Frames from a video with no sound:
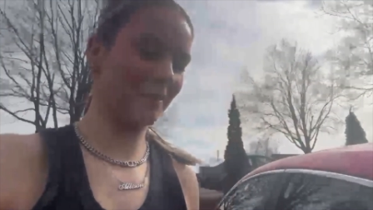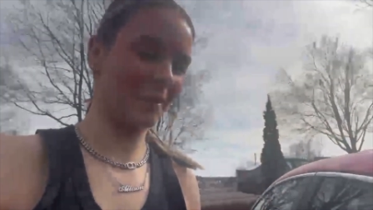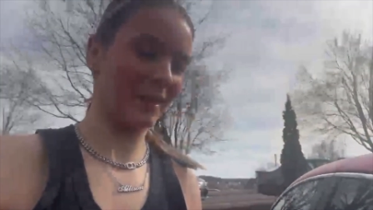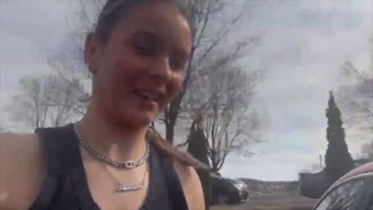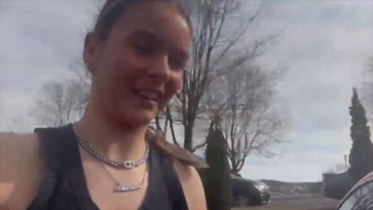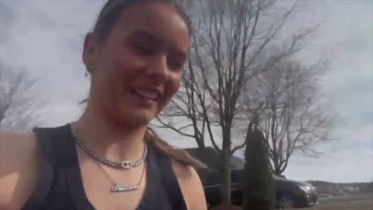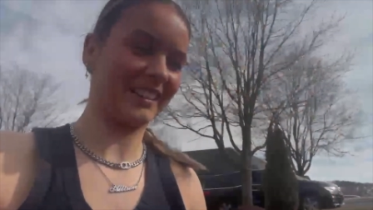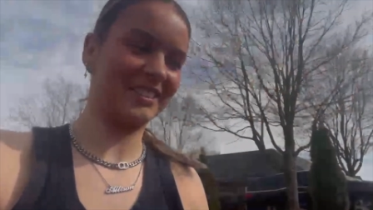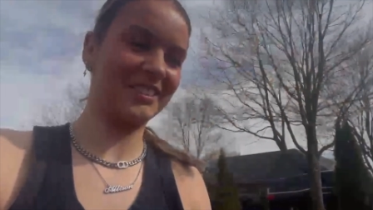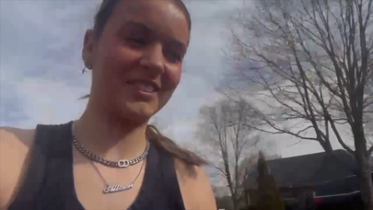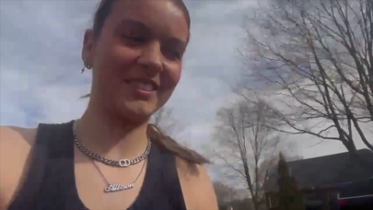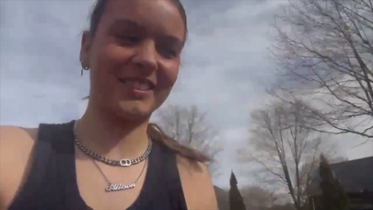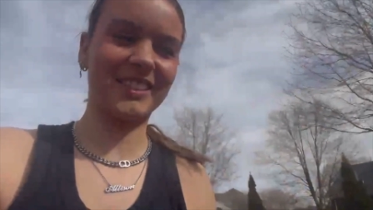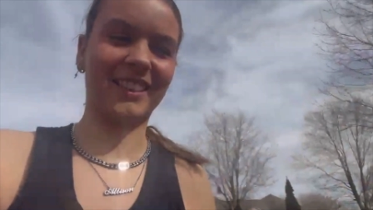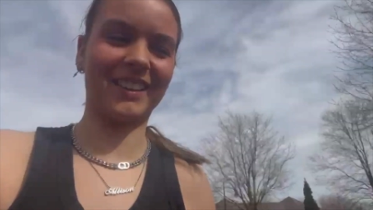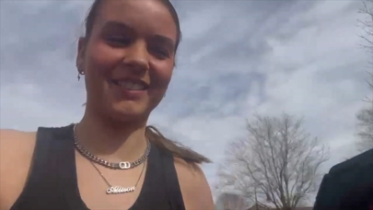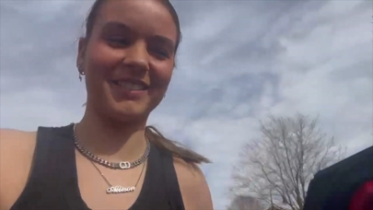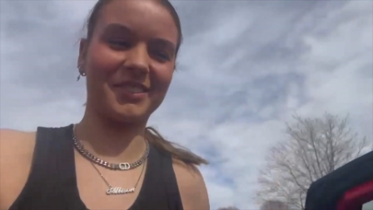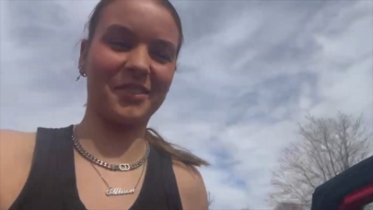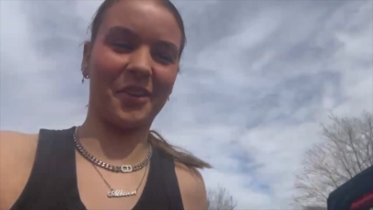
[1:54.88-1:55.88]
place
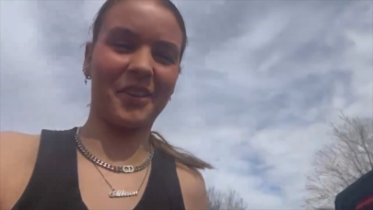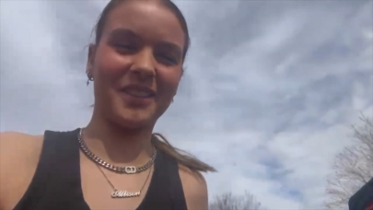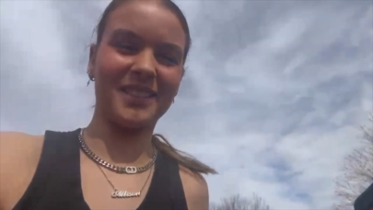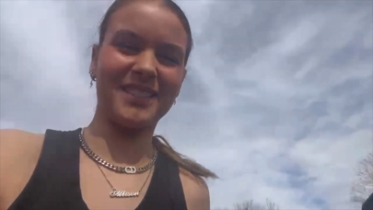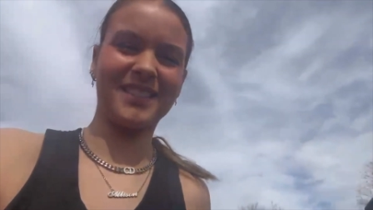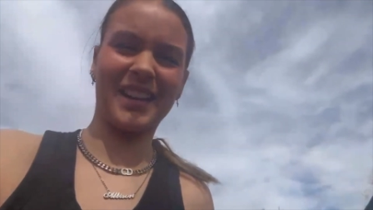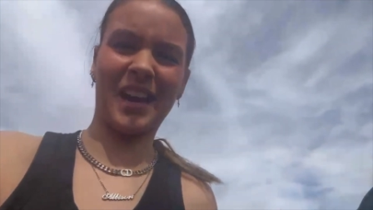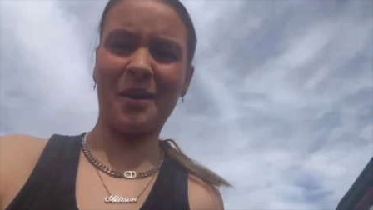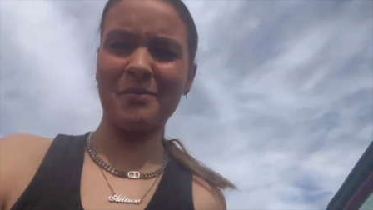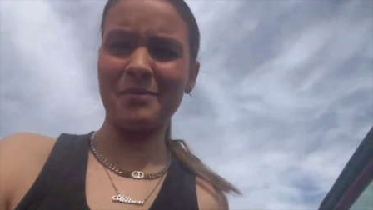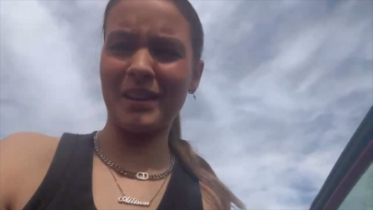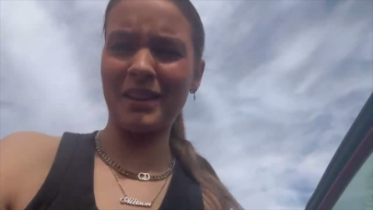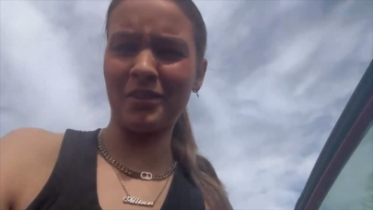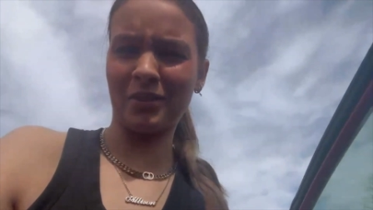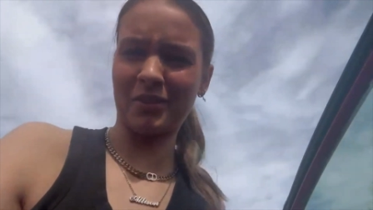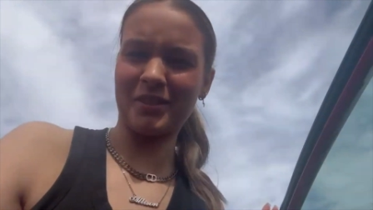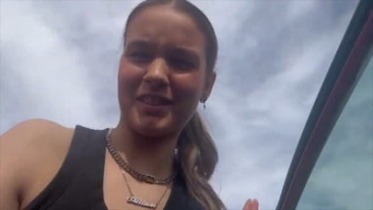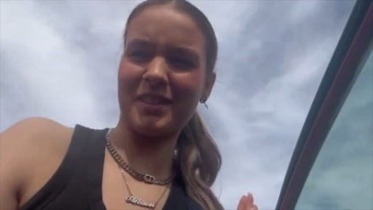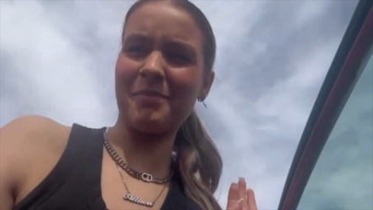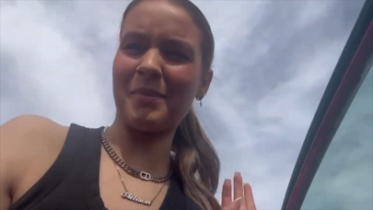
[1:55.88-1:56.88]
that is going to stab
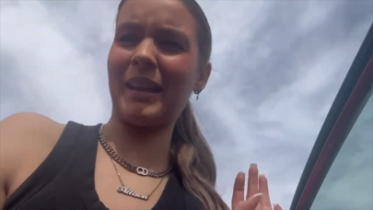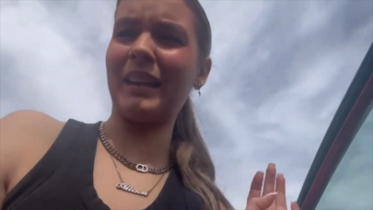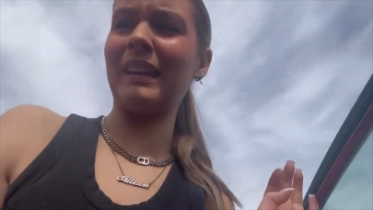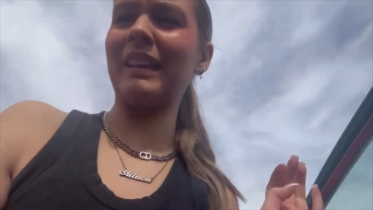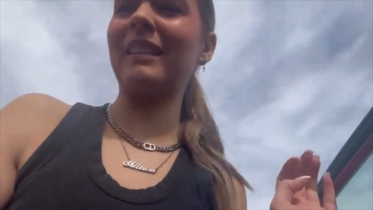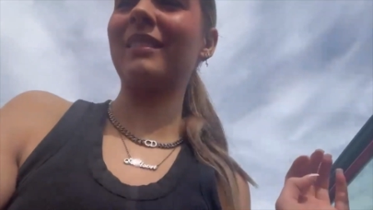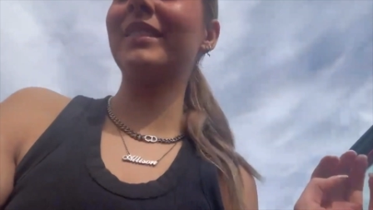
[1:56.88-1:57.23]
needles in me.